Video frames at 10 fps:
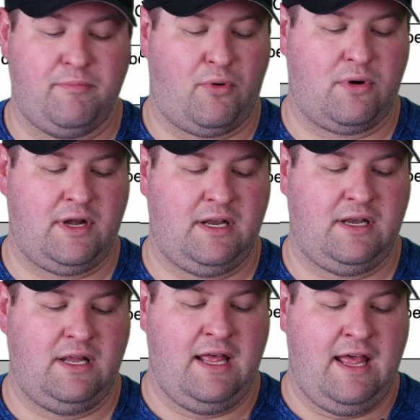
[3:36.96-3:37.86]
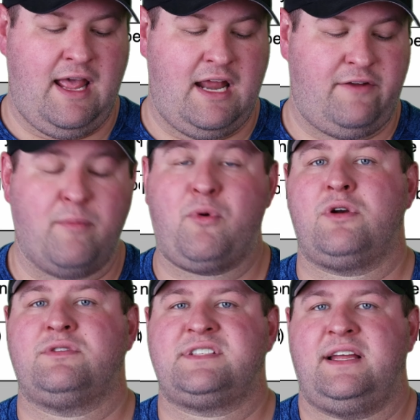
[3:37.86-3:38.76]
you're born in, and if you're
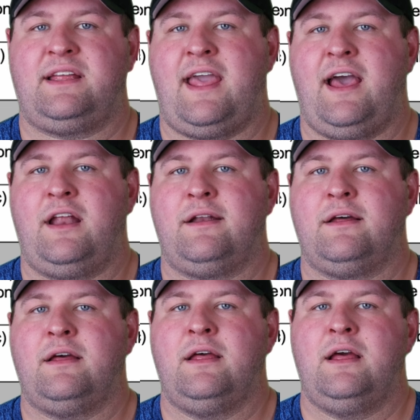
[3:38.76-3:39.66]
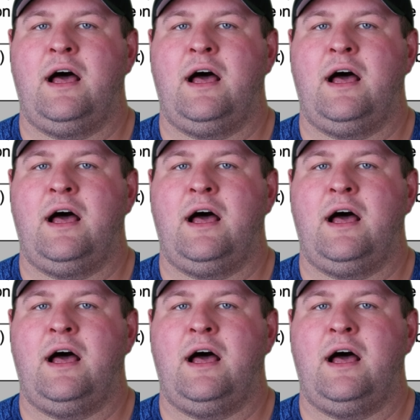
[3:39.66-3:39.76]
born outside of Canada,